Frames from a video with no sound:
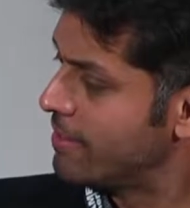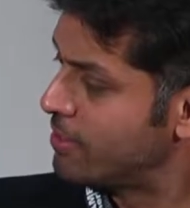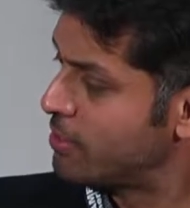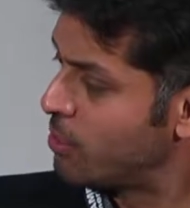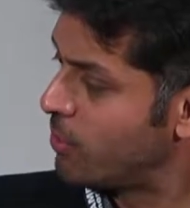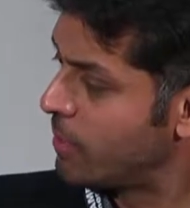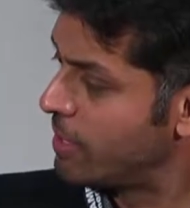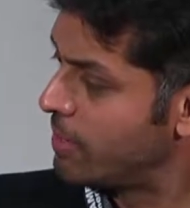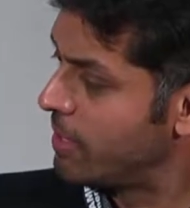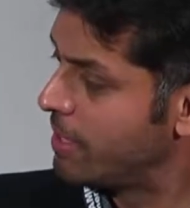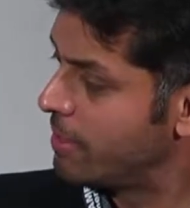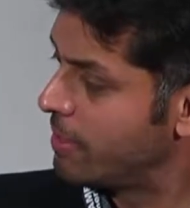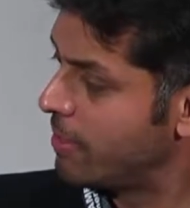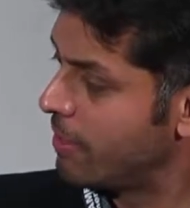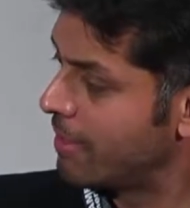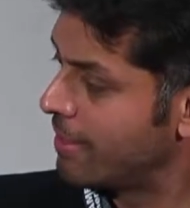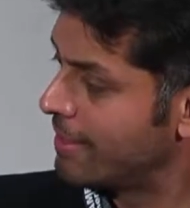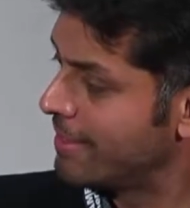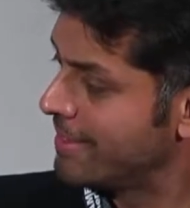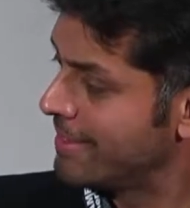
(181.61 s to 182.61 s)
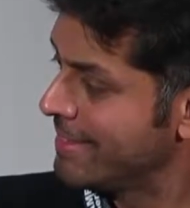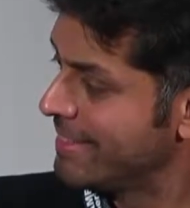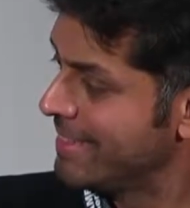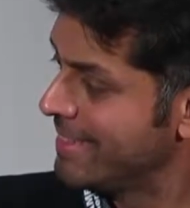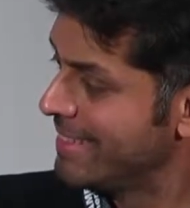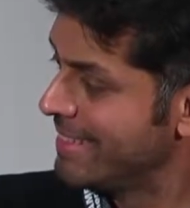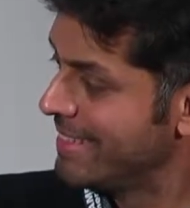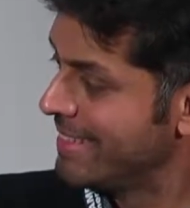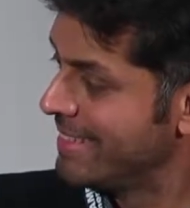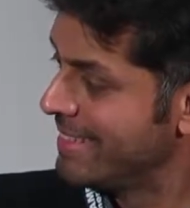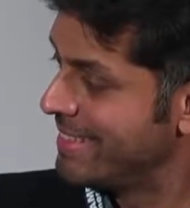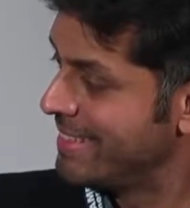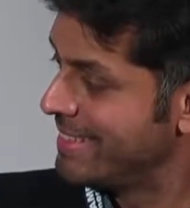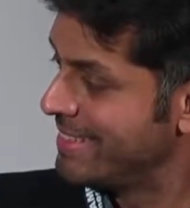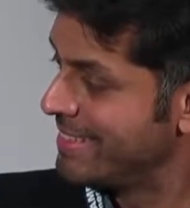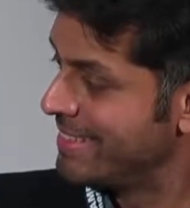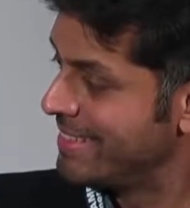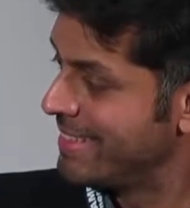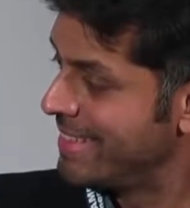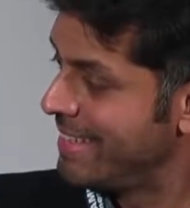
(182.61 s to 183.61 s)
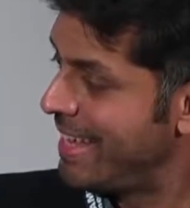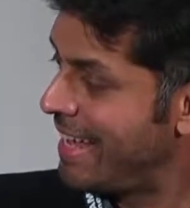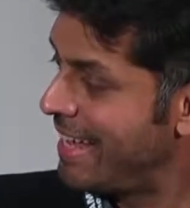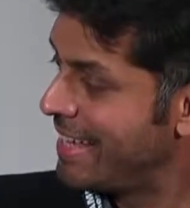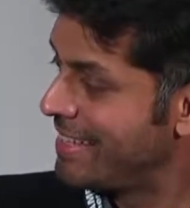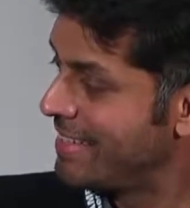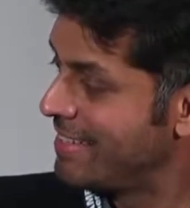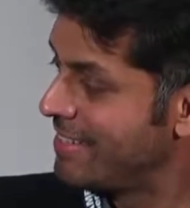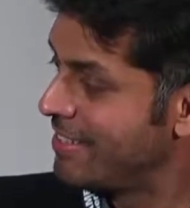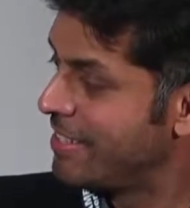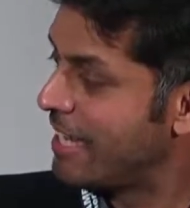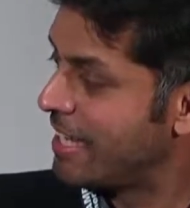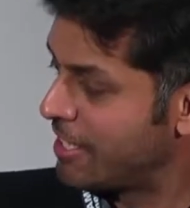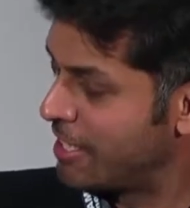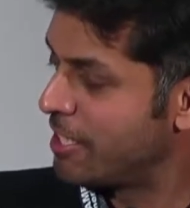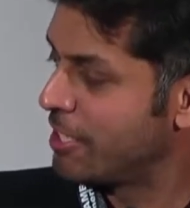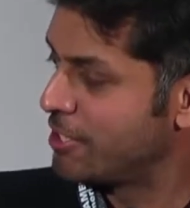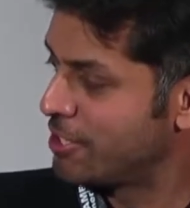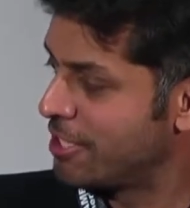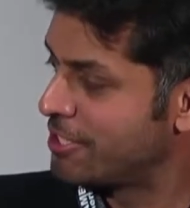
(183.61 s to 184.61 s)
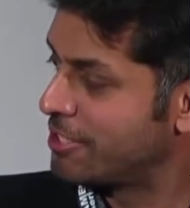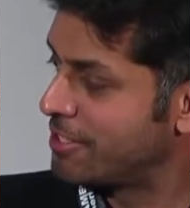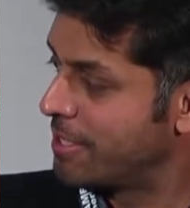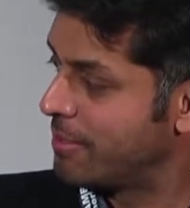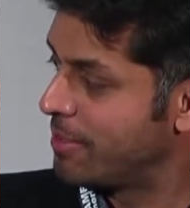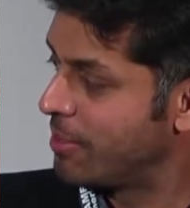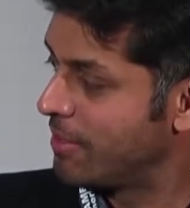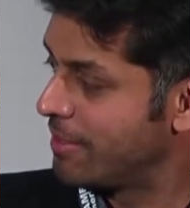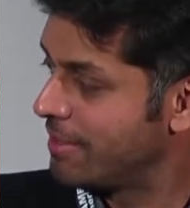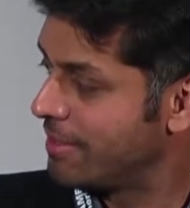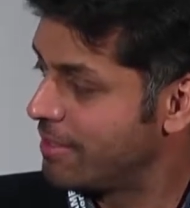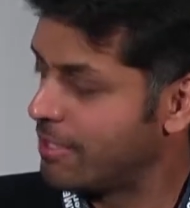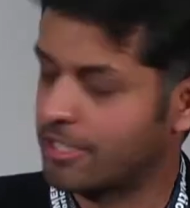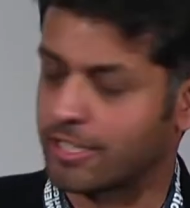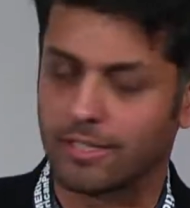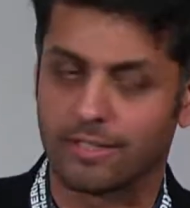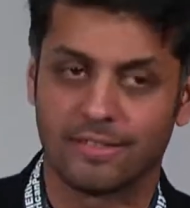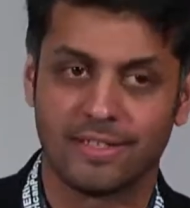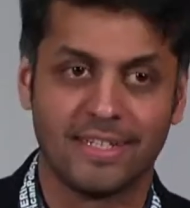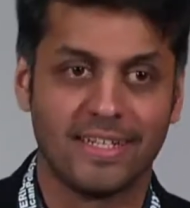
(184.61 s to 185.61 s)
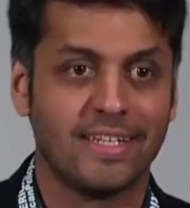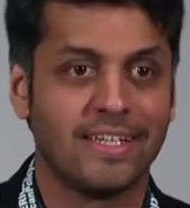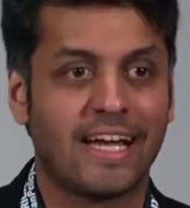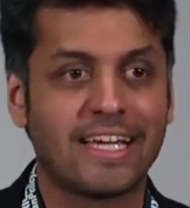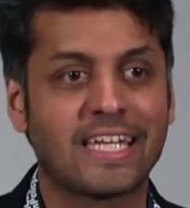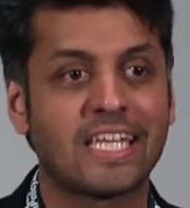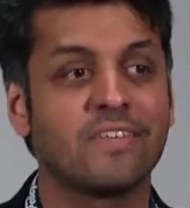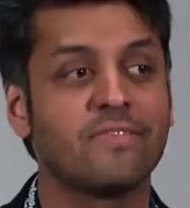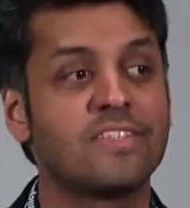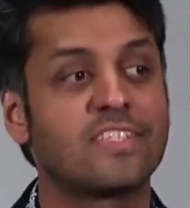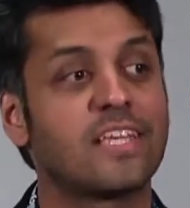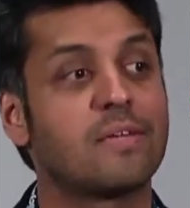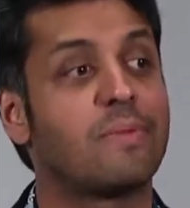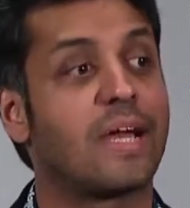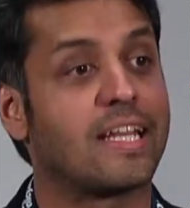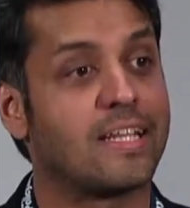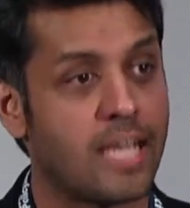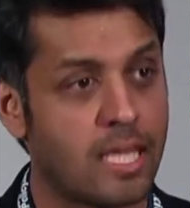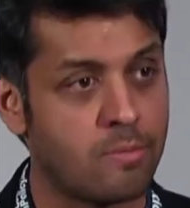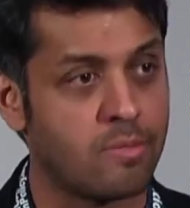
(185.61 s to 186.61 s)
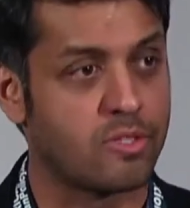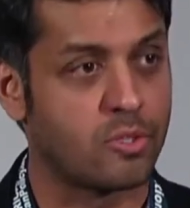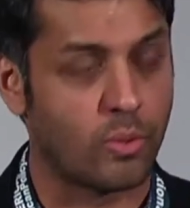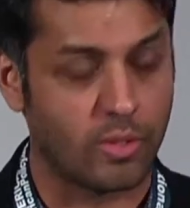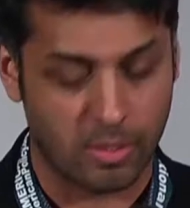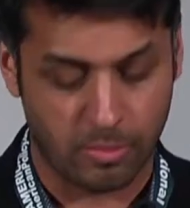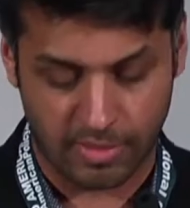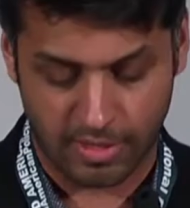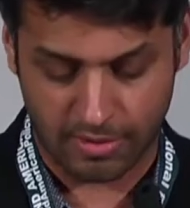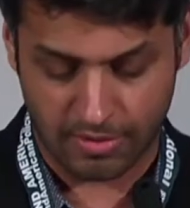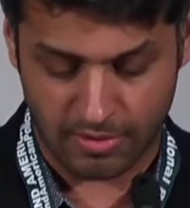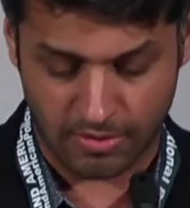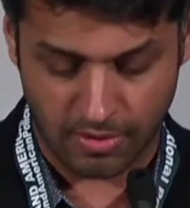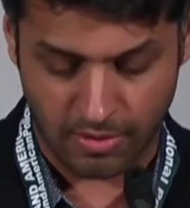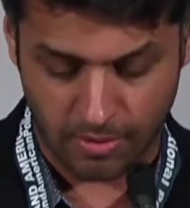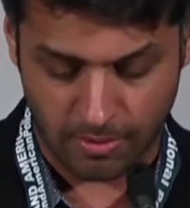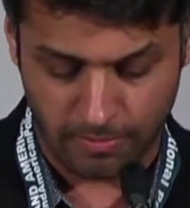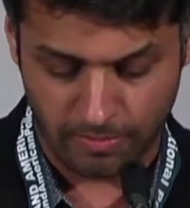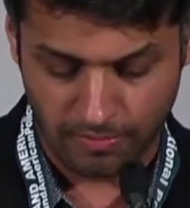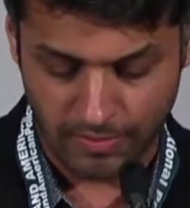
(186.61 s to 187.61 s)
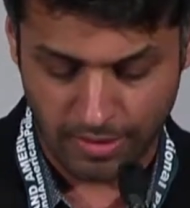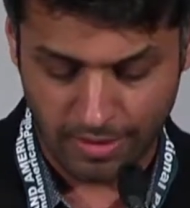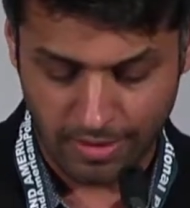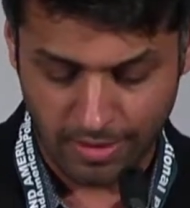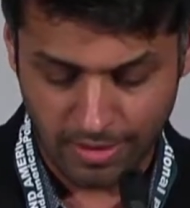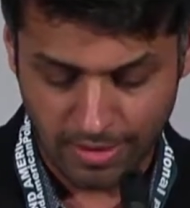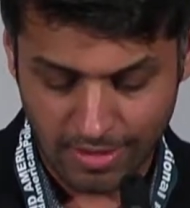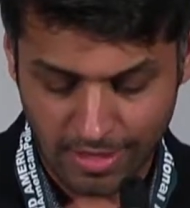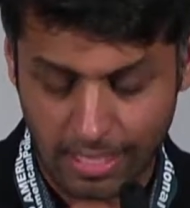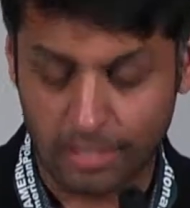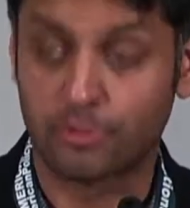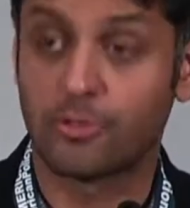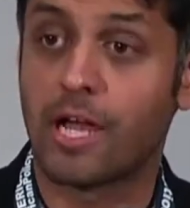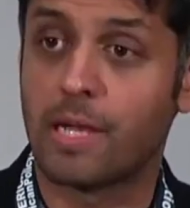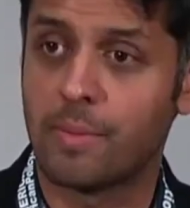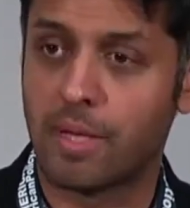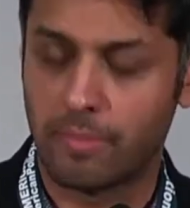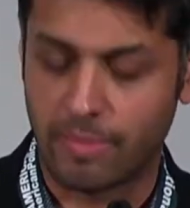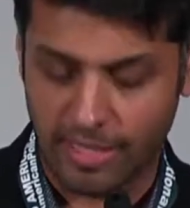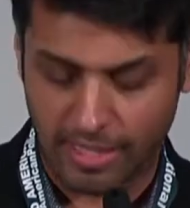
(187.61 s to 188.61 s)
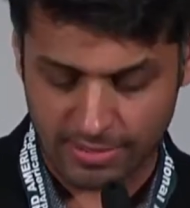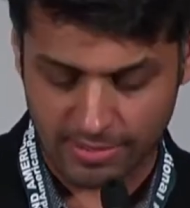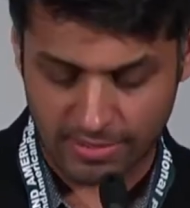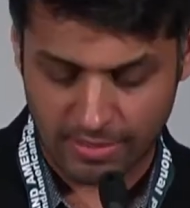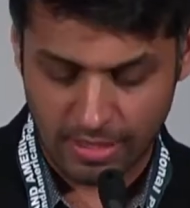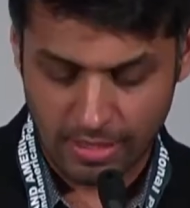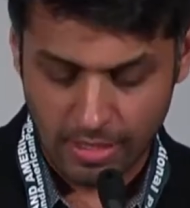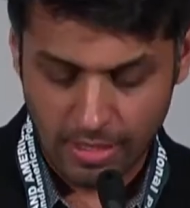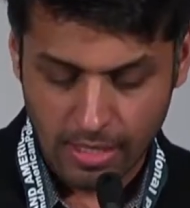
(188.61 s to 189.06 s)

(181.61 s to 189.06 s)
20-minute mark? Should I just keep going? Very good. I can't even say my name in 20 minutes, so I'll try my best.